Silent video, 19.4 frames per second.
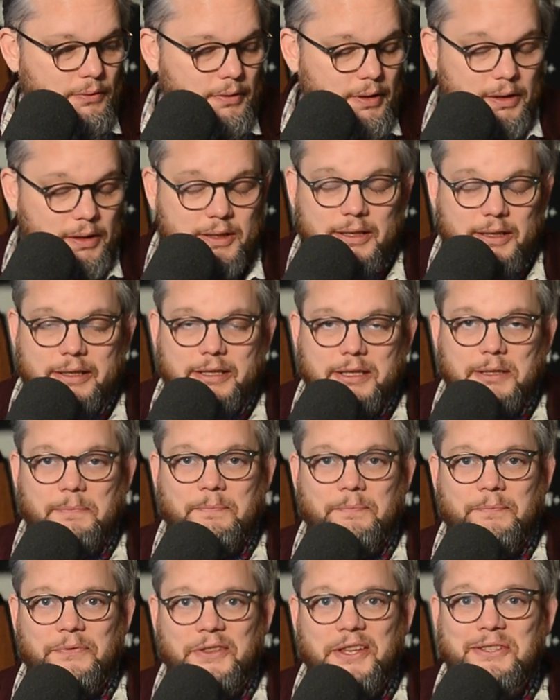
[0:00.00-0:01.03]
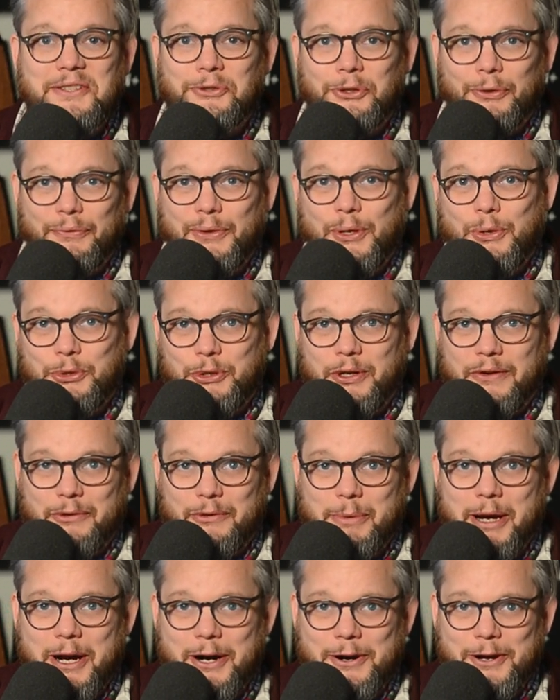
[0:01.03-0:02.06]
This is this is the future of
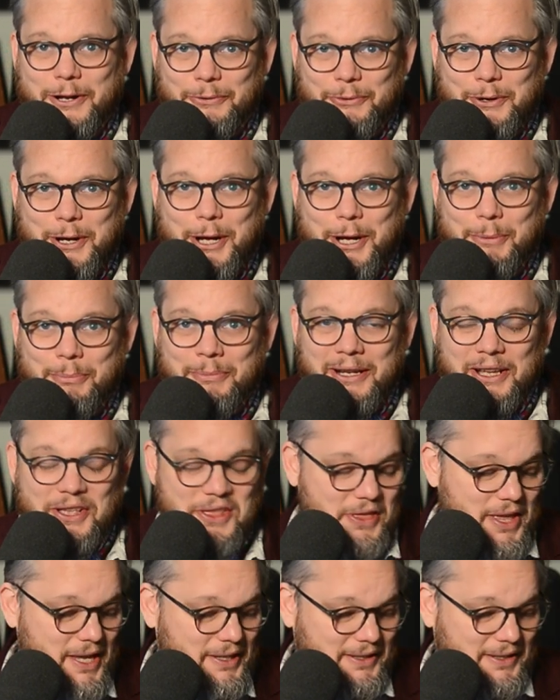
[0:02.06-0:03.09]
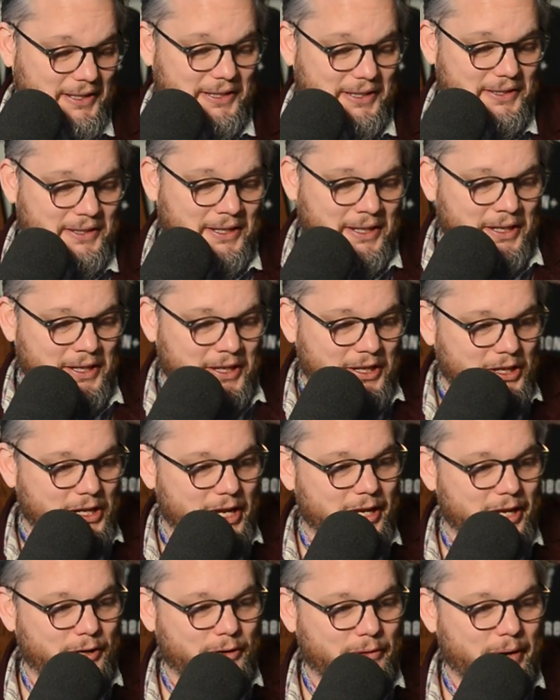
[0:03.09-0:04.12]
American rum and this is
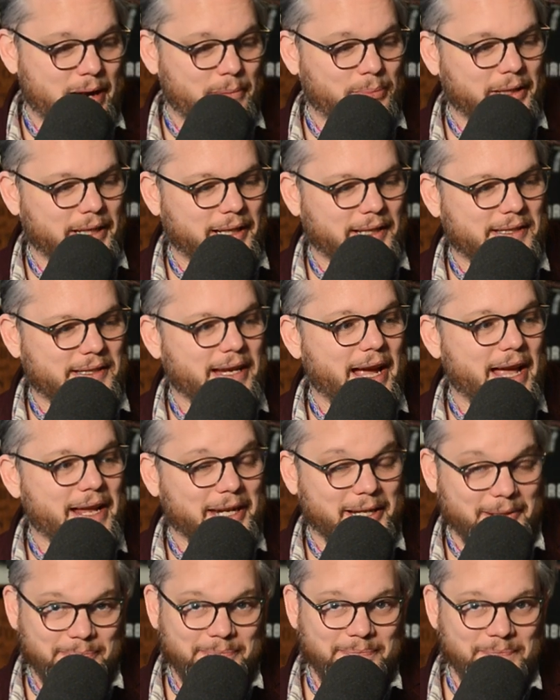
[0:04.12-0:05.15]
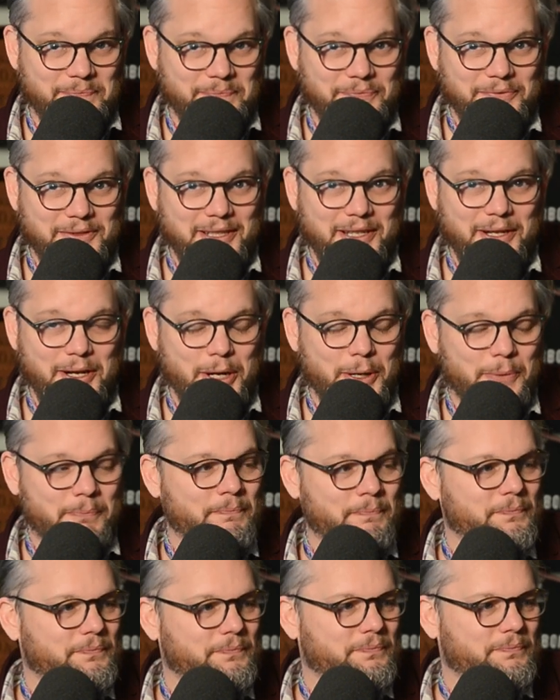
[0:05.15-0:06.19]
incredibly exciting. You know,
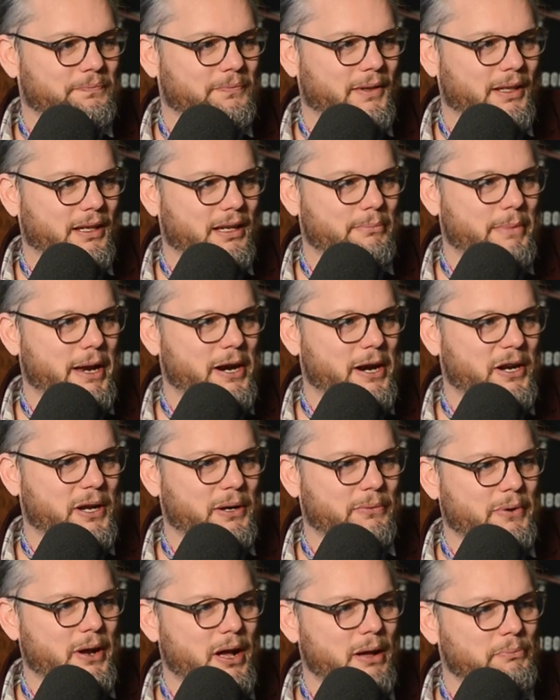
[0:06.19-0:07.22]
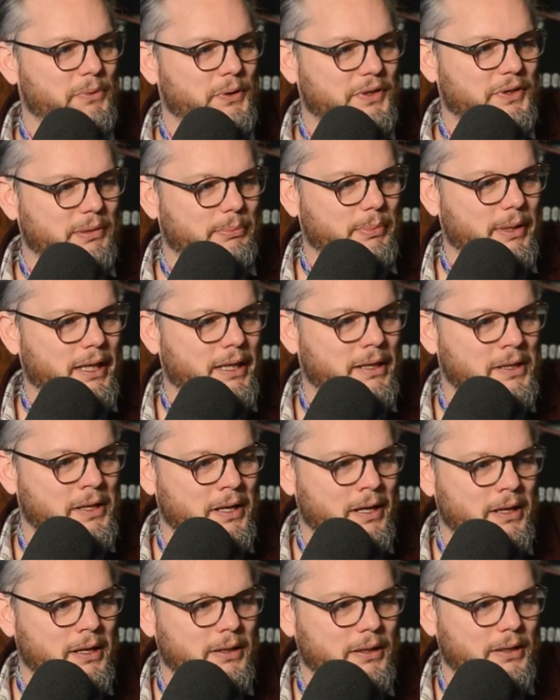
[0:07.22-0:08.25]
American rum used to be
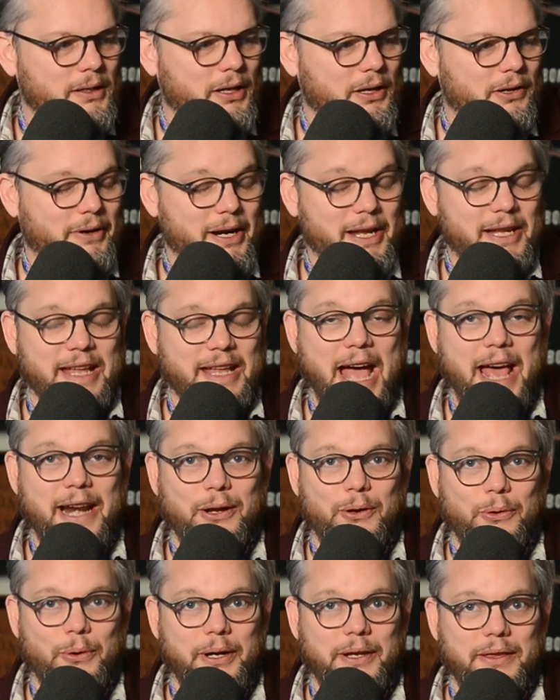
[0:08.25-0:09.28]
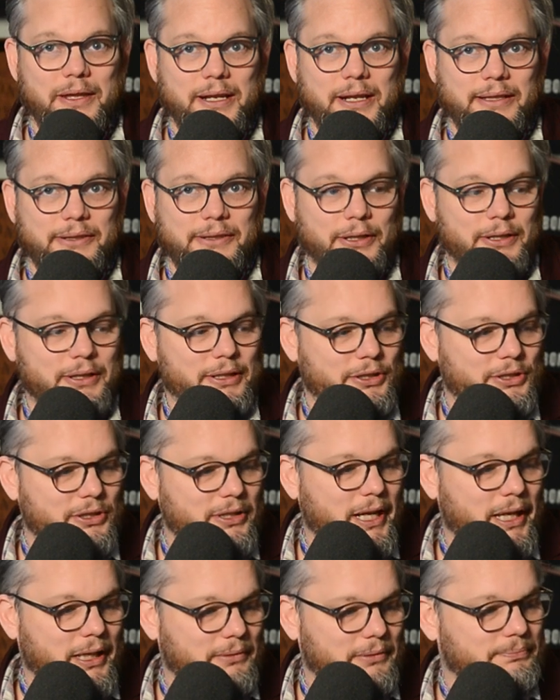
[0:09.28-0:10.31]
a great category and then it turned to
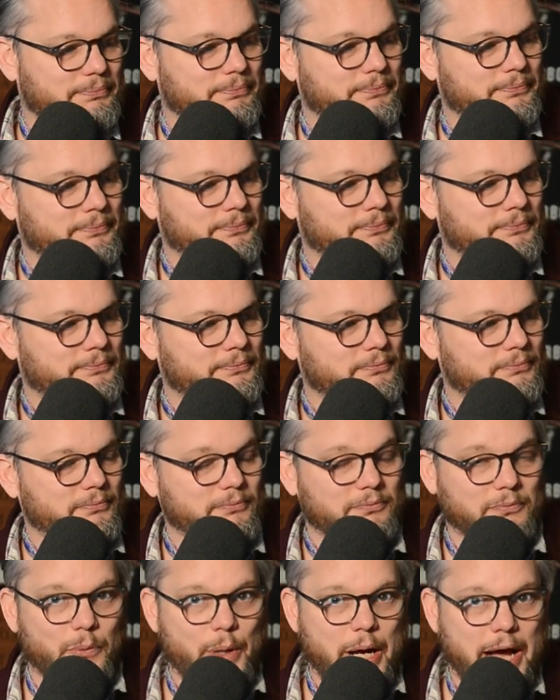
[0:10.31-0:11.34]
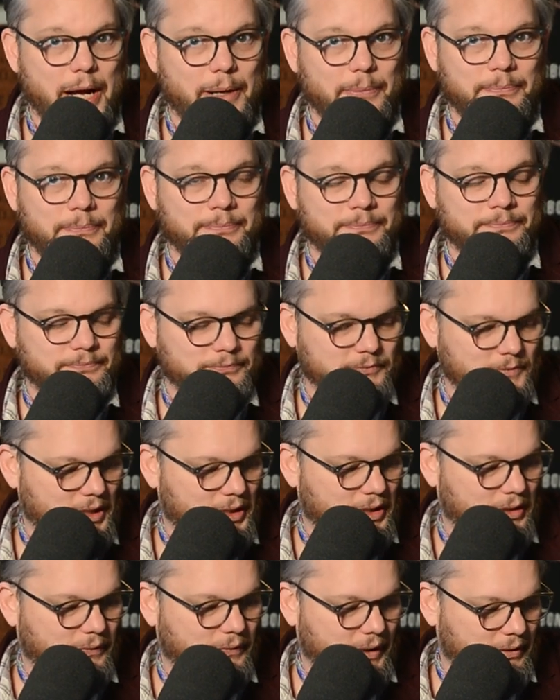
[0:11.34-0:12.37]
shit. Wow, this
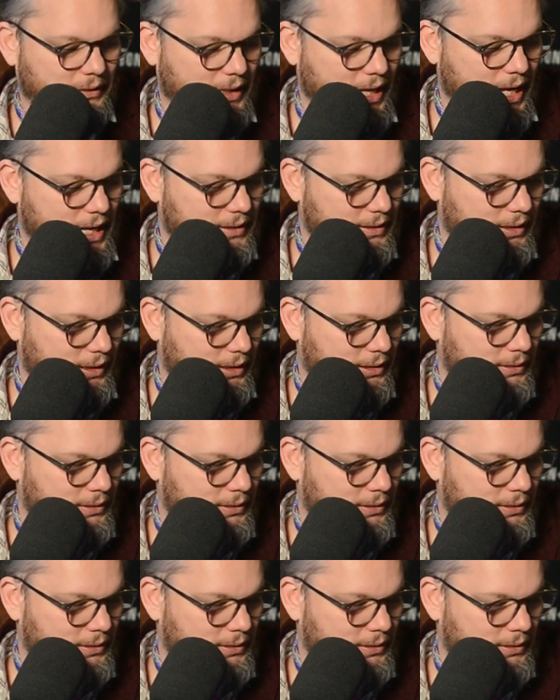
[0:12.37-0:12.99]
is fantastic.